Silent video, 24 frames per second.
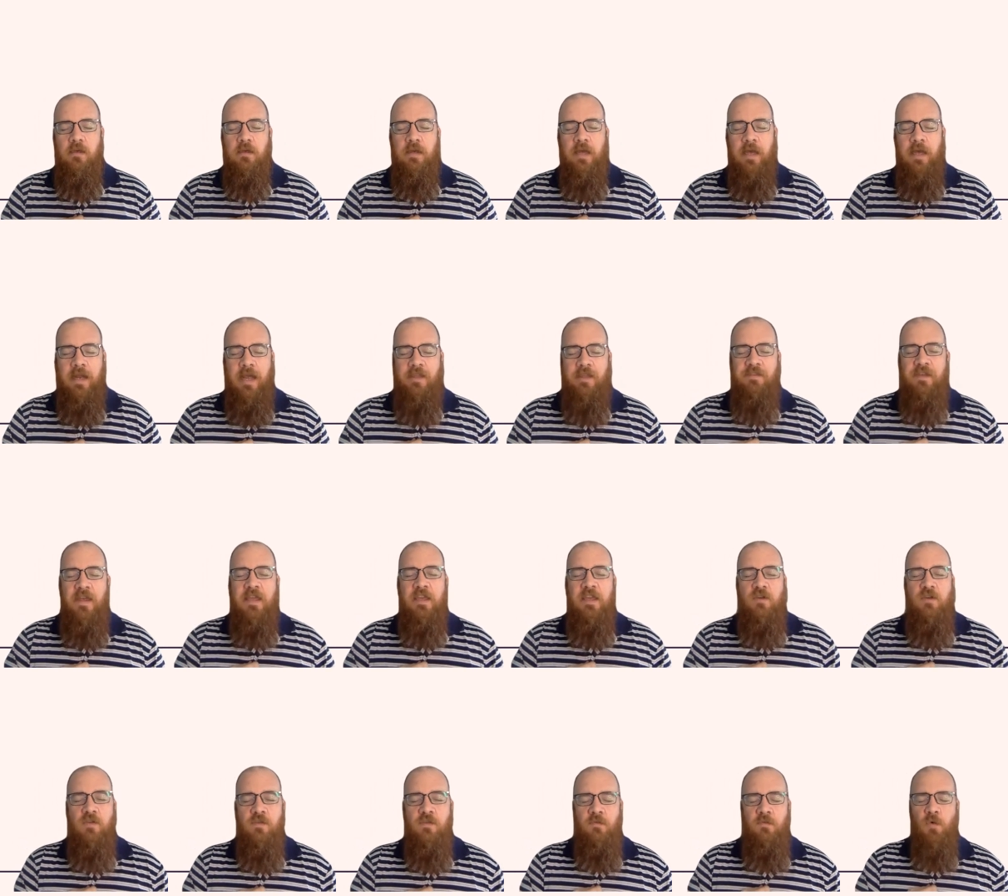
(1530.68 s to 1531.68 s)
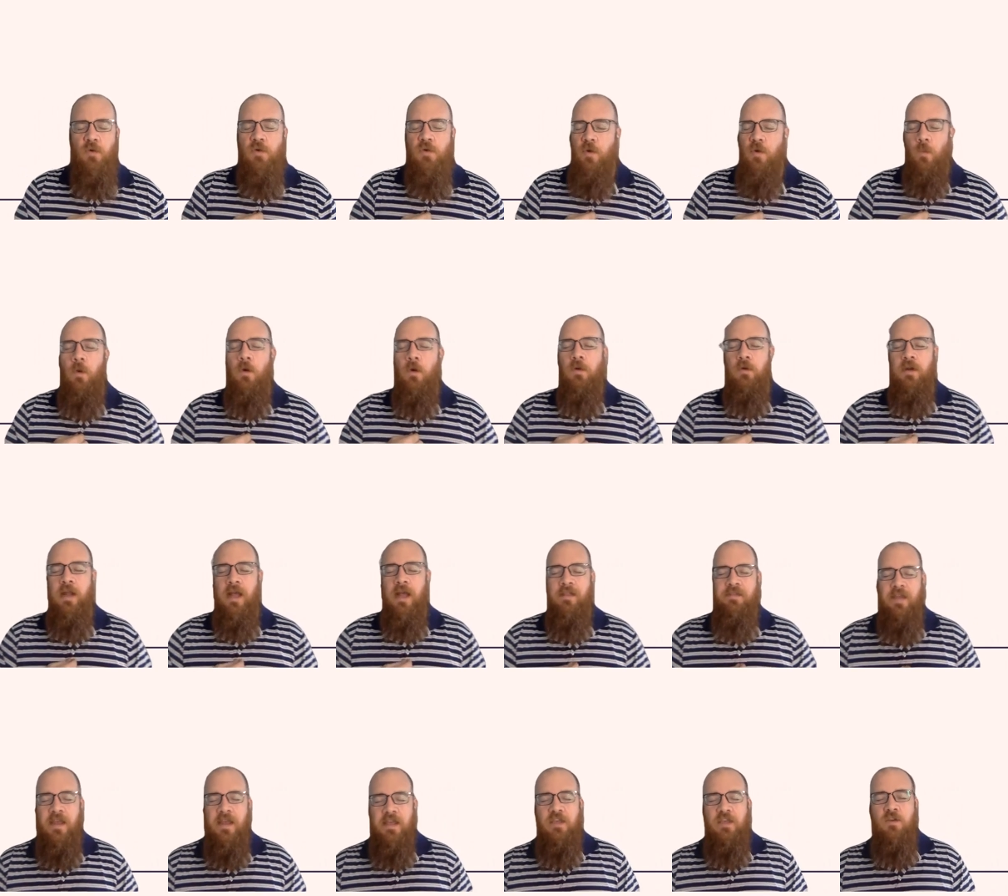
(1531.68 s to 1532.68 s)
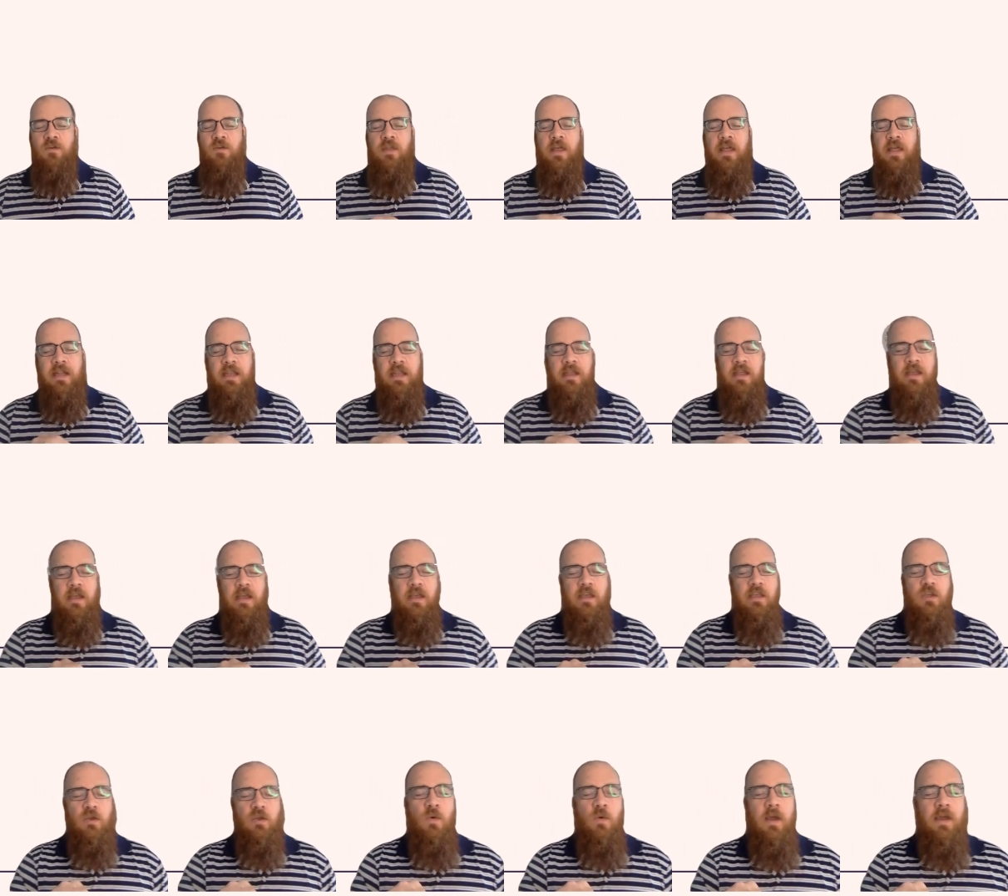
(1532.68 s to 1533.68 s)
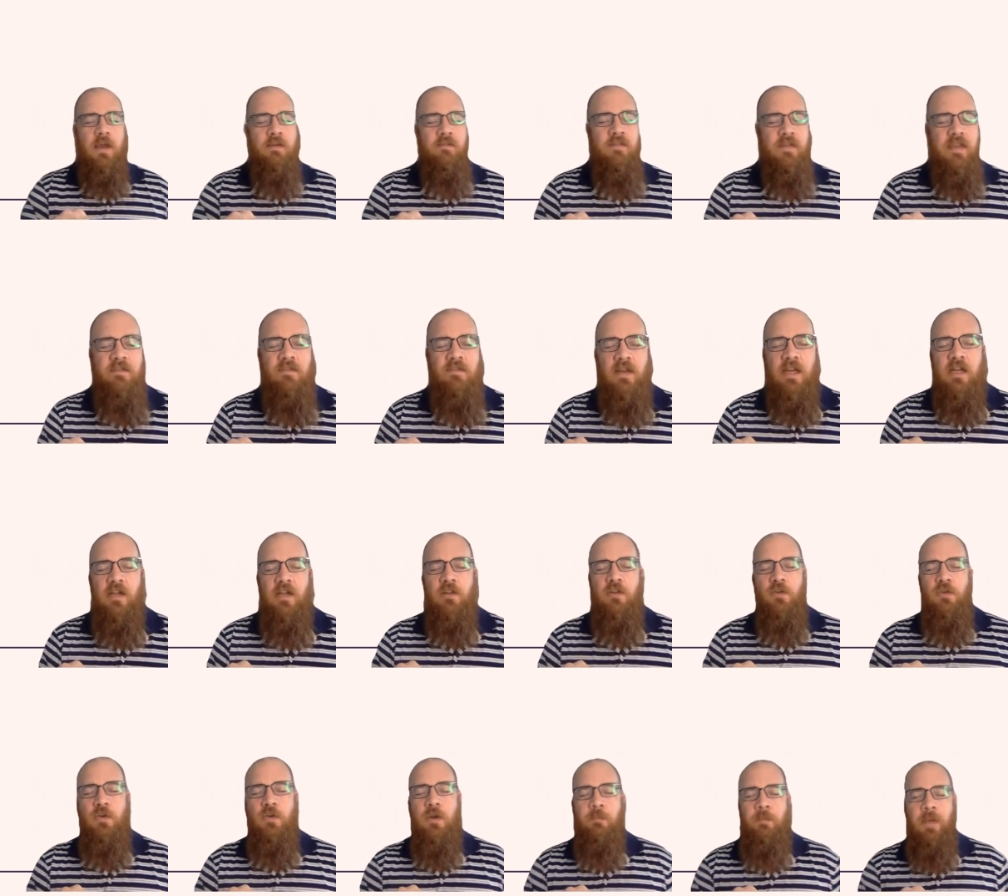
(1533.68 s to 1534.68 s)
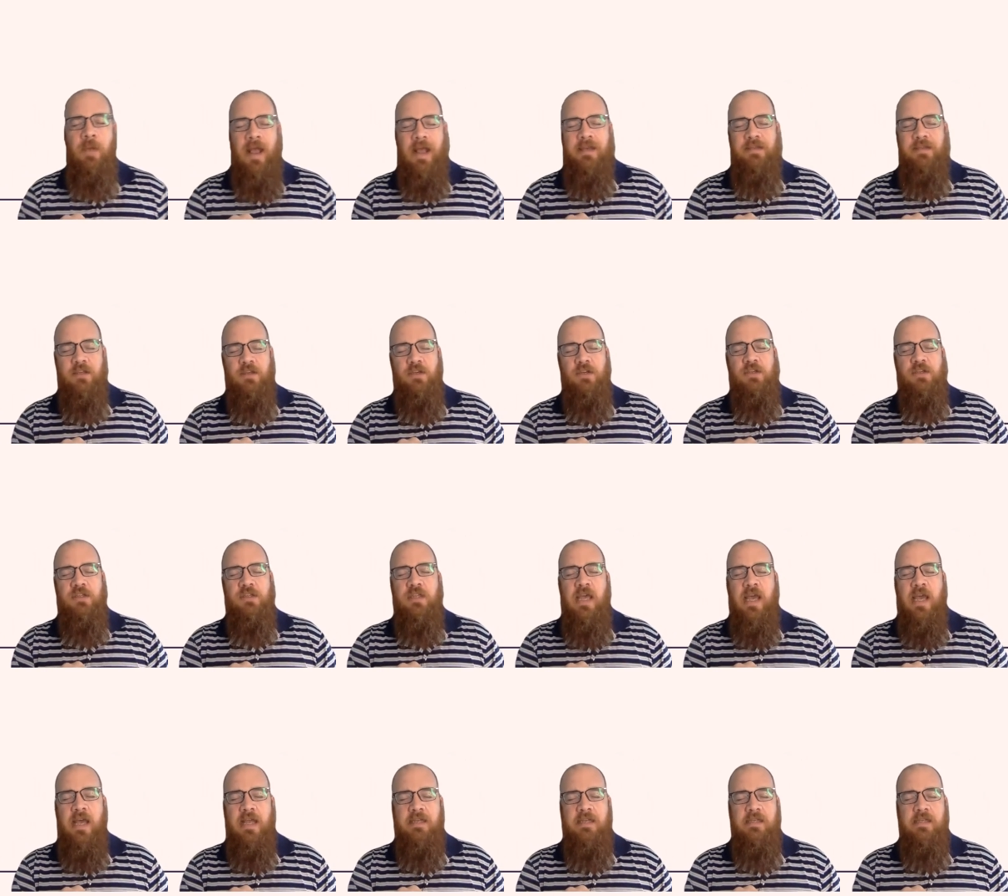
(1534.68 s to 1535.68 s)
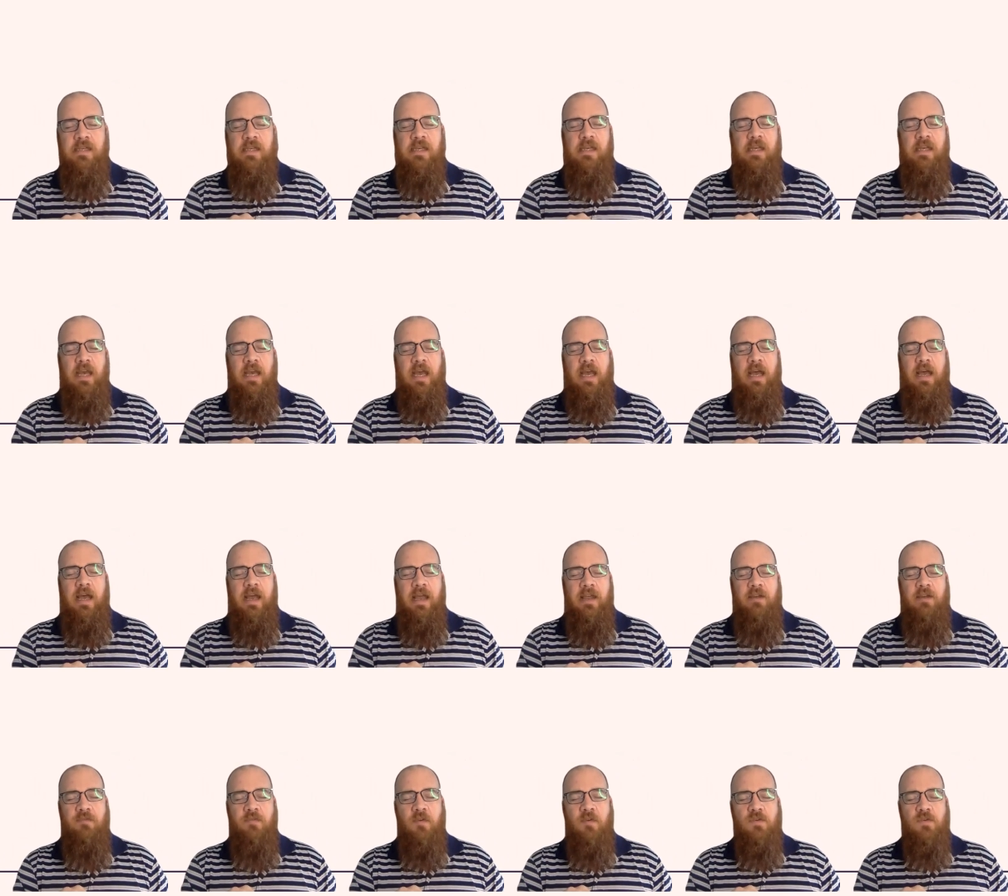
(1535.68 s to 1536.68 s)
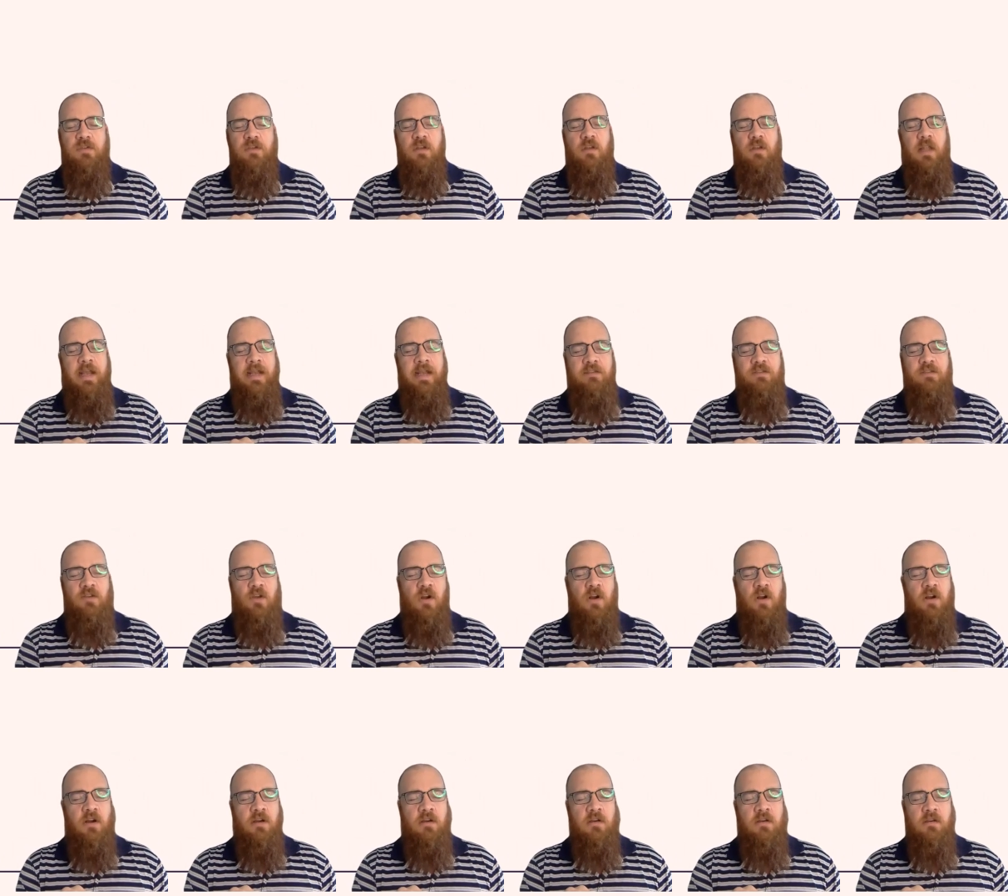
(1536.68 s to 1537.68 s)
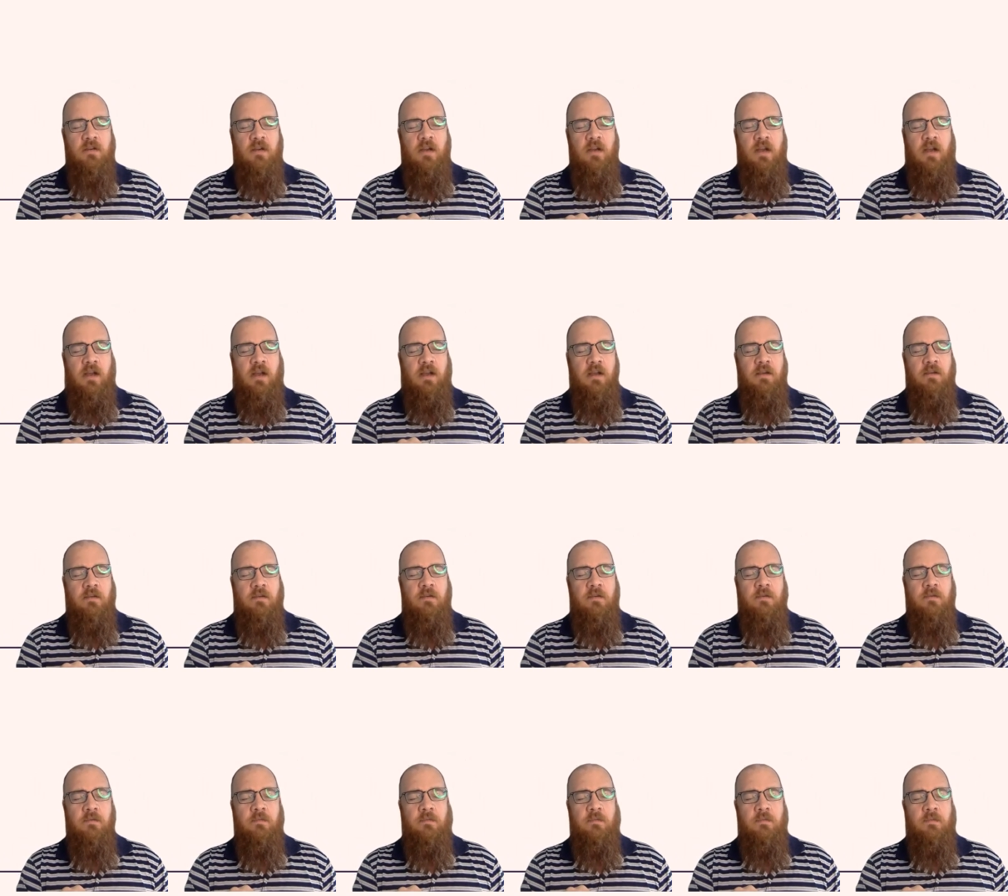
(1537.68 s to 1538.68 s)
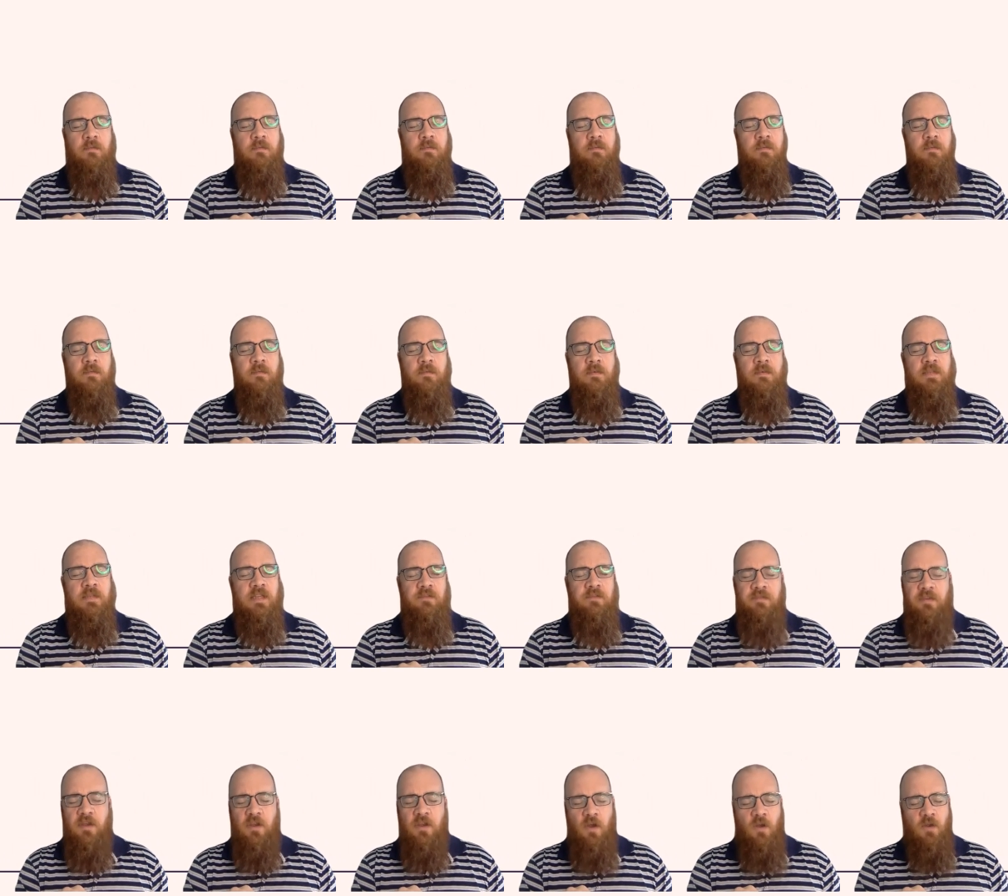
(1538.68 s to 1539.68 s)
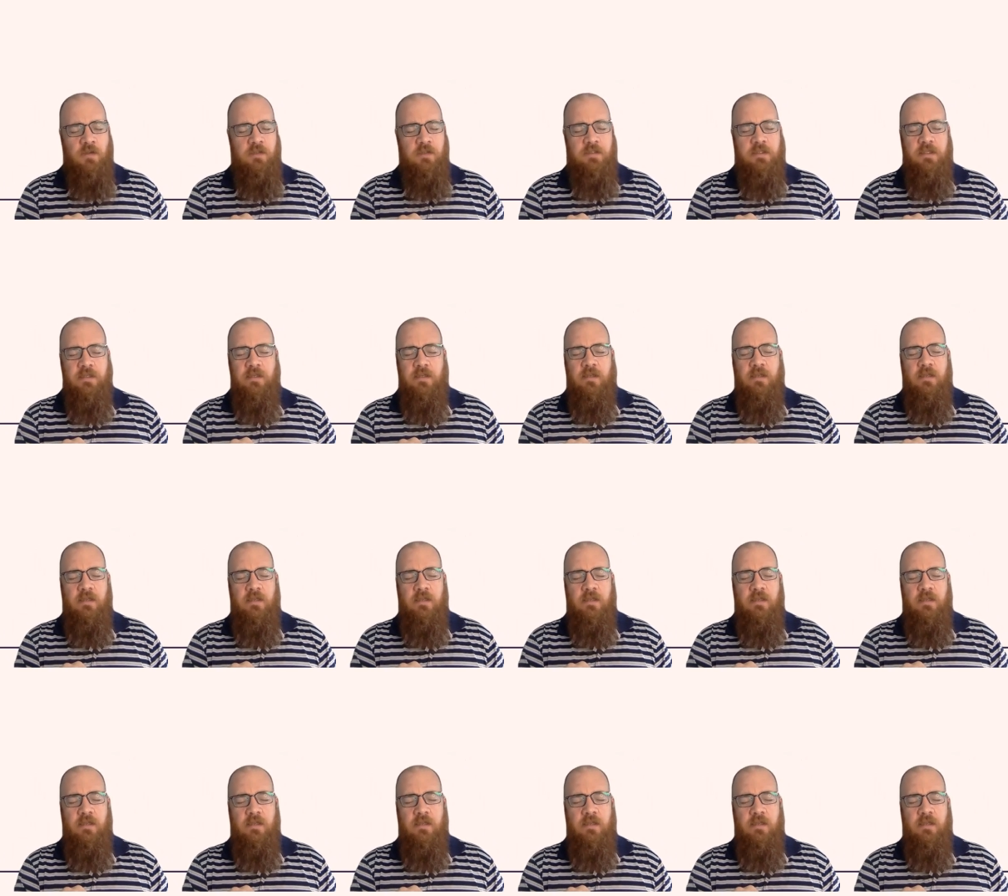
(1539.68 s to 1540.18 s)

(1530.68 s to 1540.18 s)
God, I thank you for your word. I thank you that you have even included passages that at first glance are difficult.